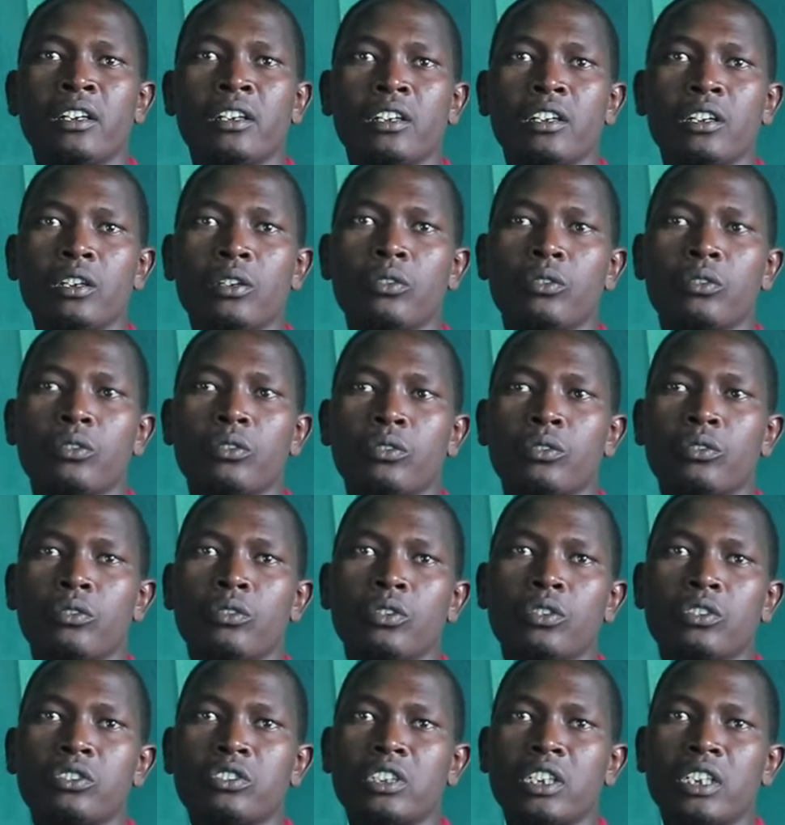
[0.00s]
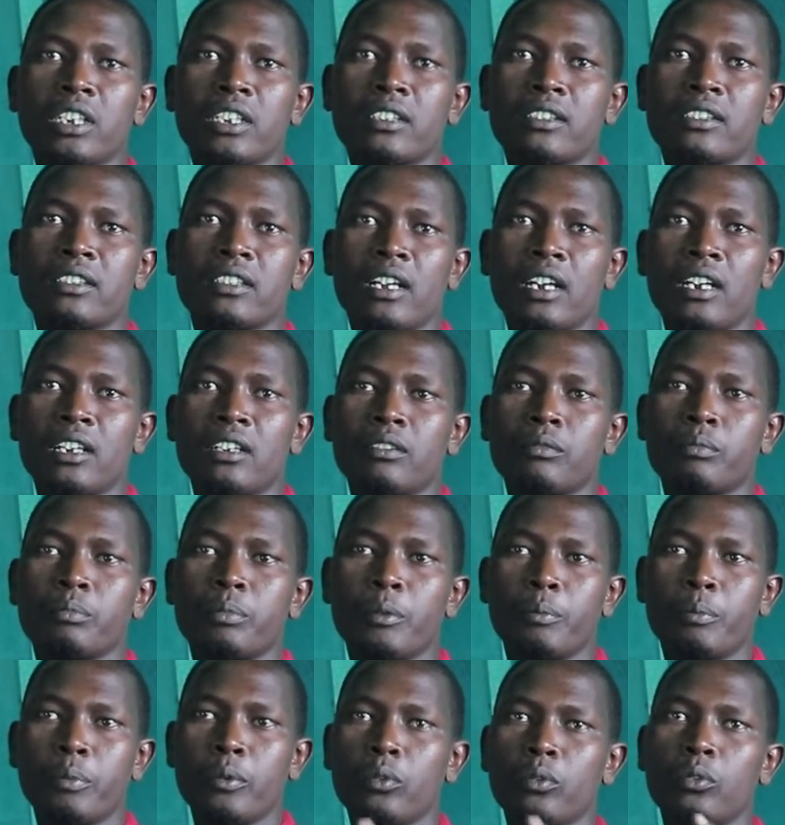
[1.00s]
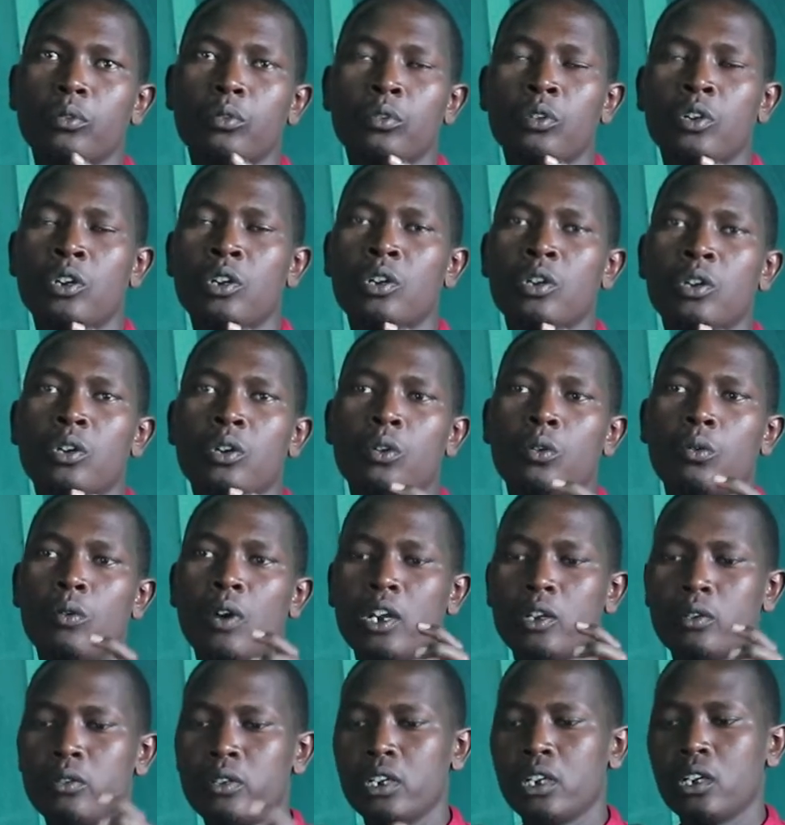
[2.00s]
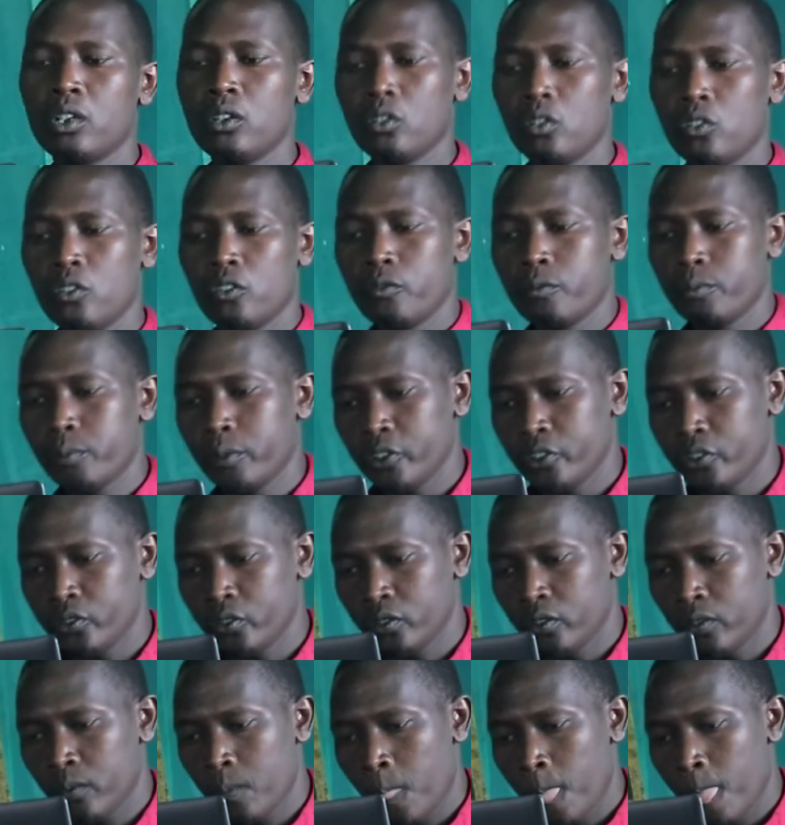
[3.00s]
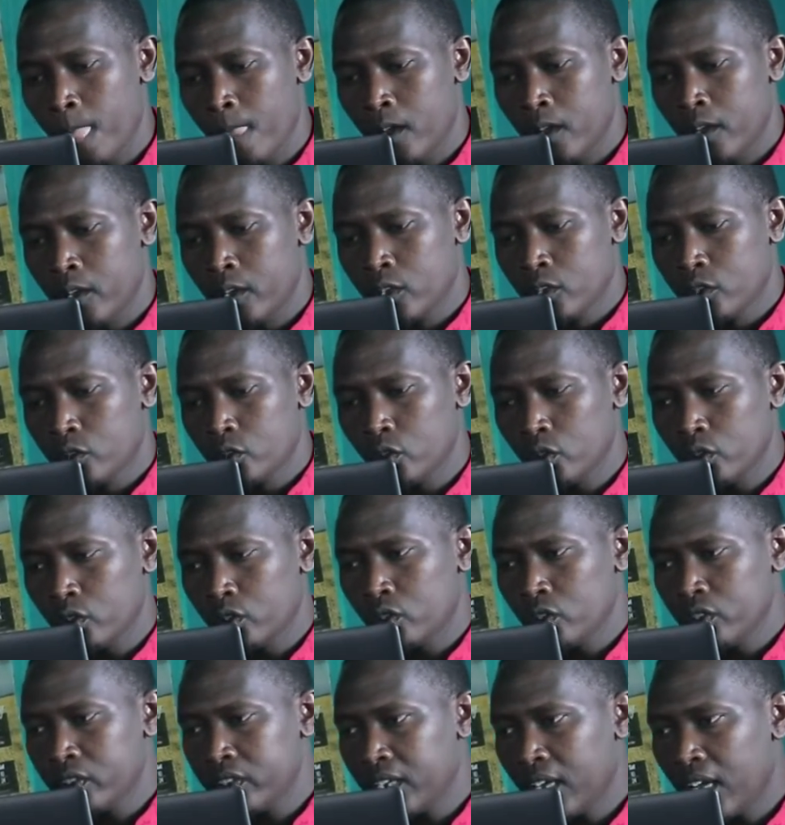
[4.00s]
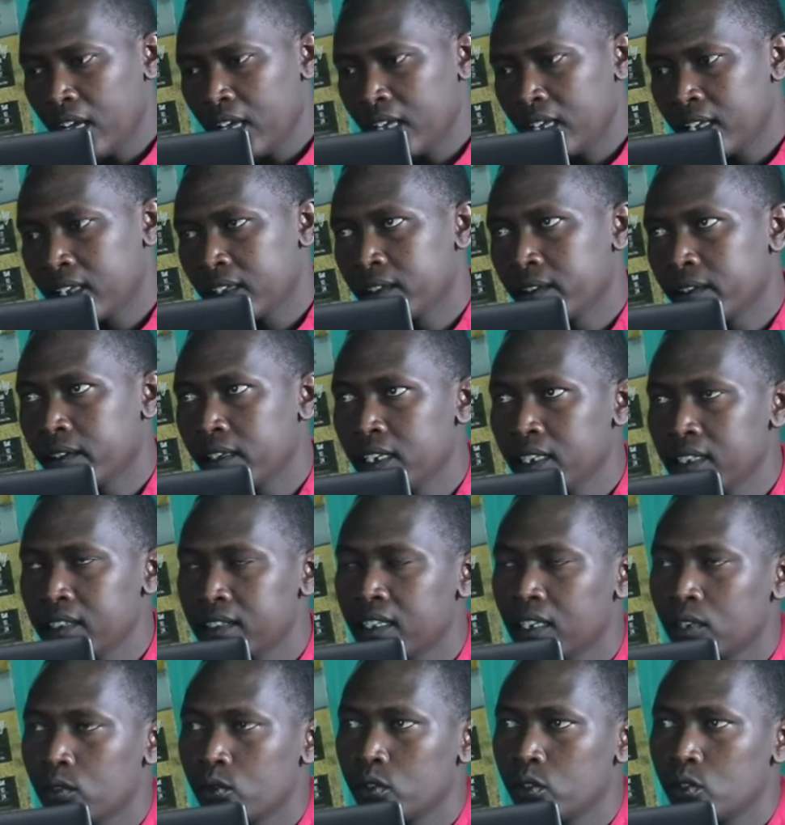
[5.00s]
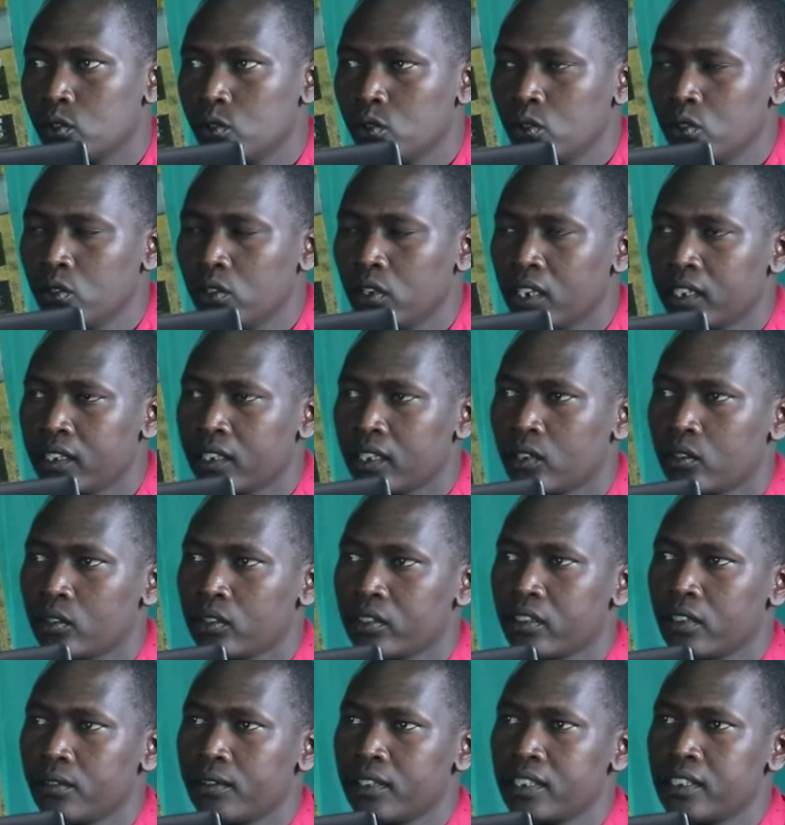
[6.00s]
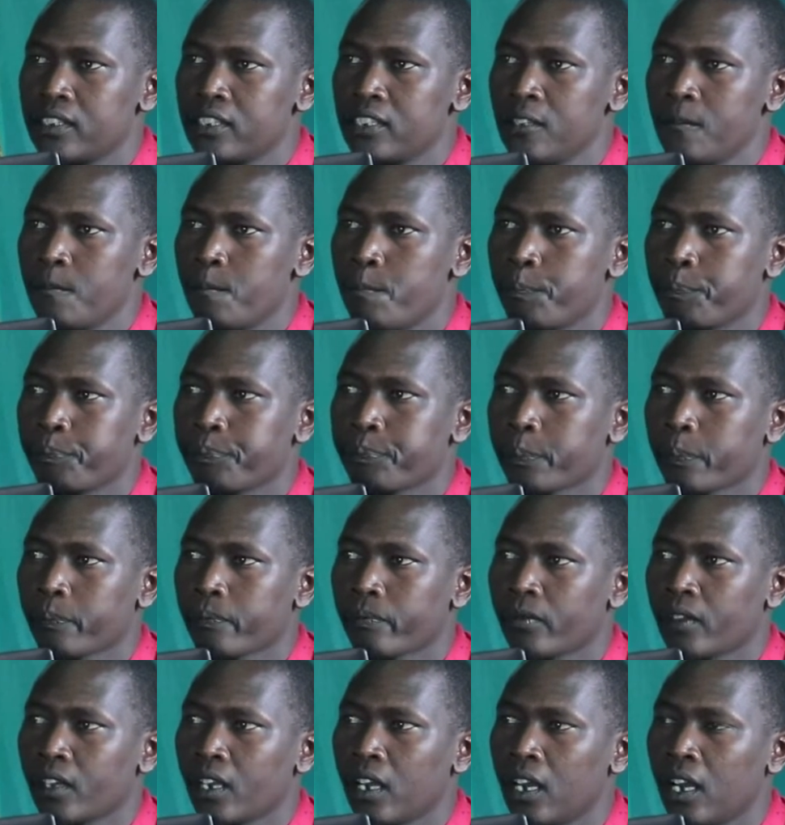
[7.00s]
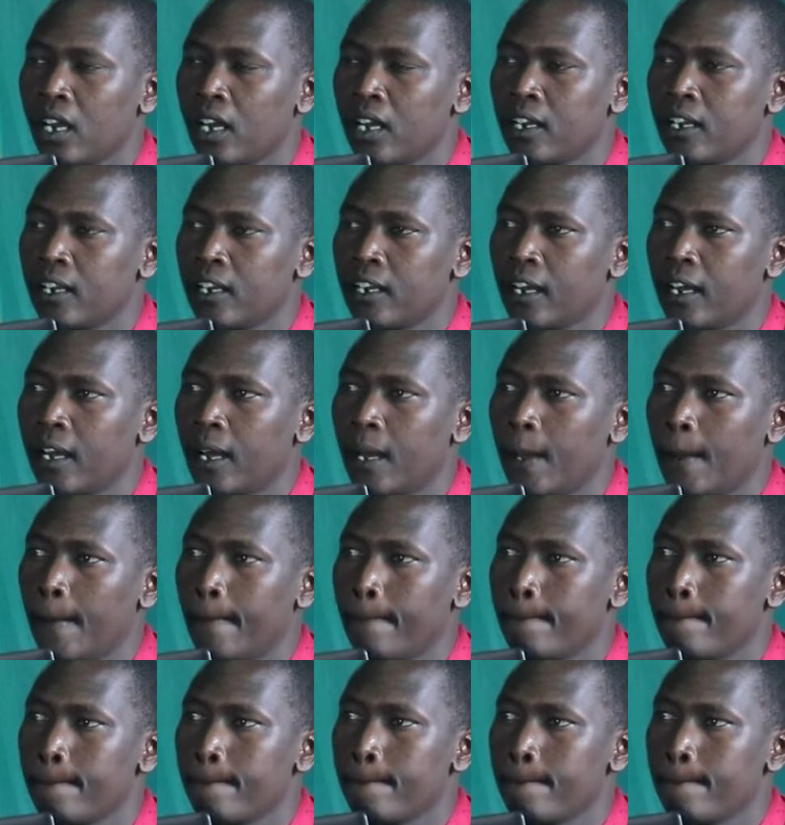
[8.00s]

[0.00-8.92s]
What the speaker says: those things that people were doing a lot of poison. So those are things that we do as a Conservancy, and